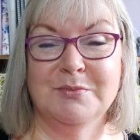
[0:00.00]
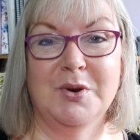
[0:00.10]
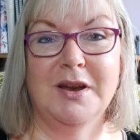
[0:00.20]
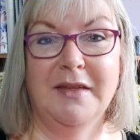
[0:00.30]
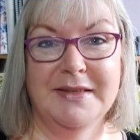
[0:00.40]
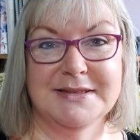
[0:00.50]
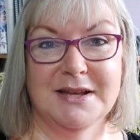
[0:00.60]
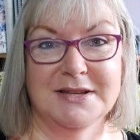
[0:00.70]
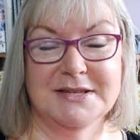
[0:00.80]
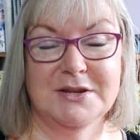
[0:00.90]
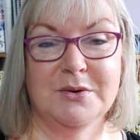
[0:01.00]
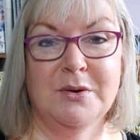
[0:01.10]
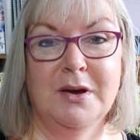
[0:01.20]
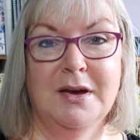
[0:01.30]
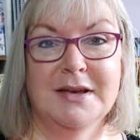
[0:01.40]
Would another size do?
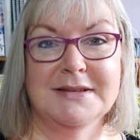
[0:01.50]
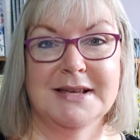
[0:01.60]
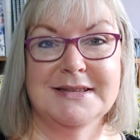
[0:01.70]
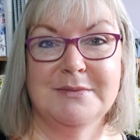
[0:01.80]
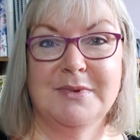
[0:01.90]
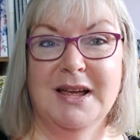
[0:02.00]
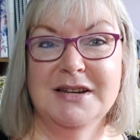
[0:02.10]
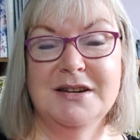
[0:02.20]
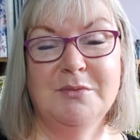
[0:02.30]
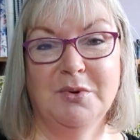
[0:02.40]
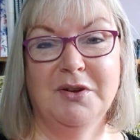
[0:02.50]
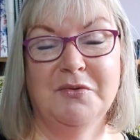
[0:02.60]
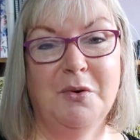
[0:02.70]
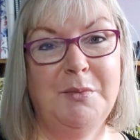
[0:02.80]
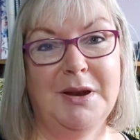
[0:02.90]
So I said, well, I actually wanted
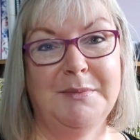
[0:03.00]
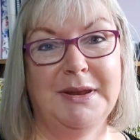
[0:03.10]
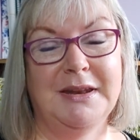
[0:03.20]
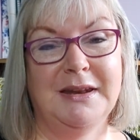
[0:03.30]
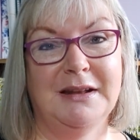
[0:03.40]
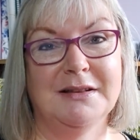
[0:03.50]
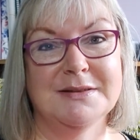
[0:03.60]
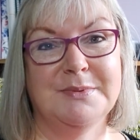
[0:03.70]
four millimeter needles.